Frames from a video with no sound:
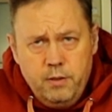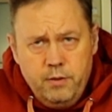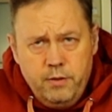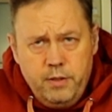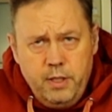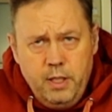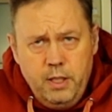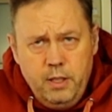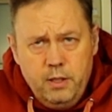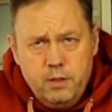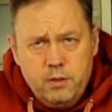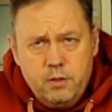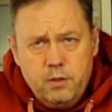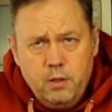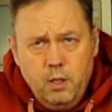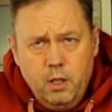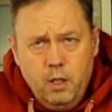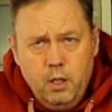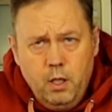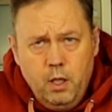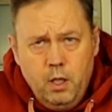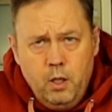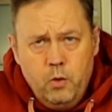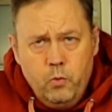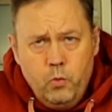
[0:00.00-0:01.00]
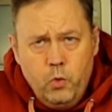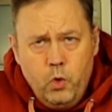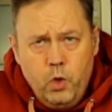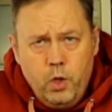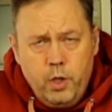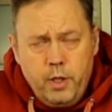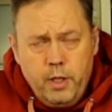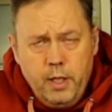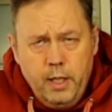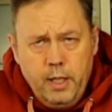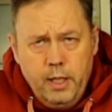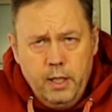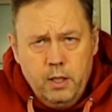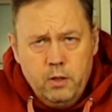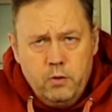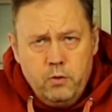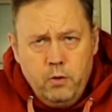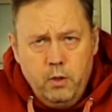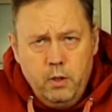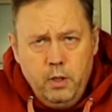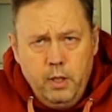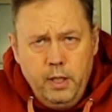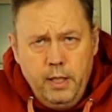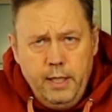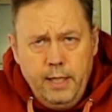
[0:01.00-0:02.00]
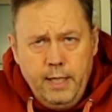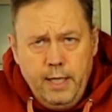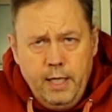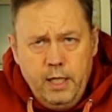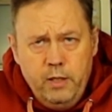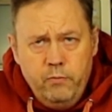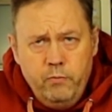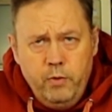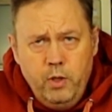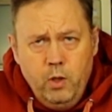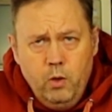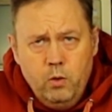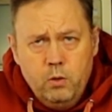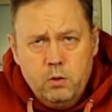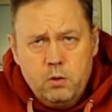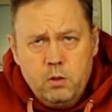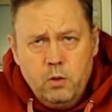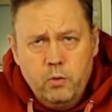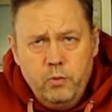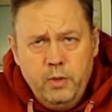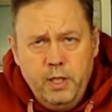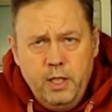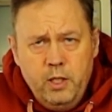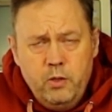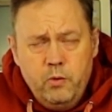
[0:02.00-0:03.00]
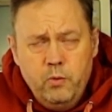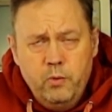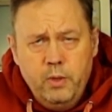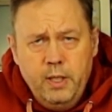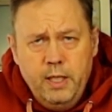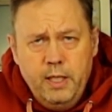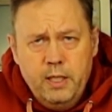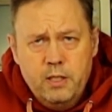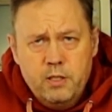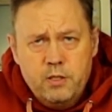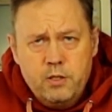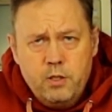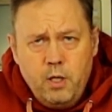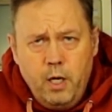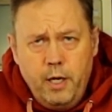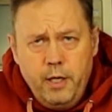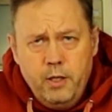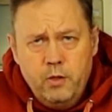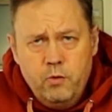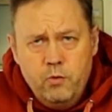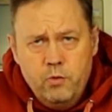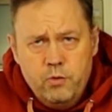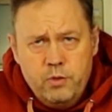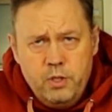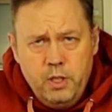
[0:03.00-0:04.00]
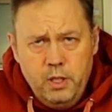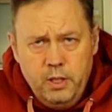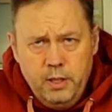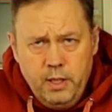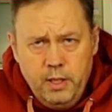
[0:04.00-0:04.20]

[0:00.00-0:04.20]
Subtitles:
things are working internally, and we also need to dig inside to see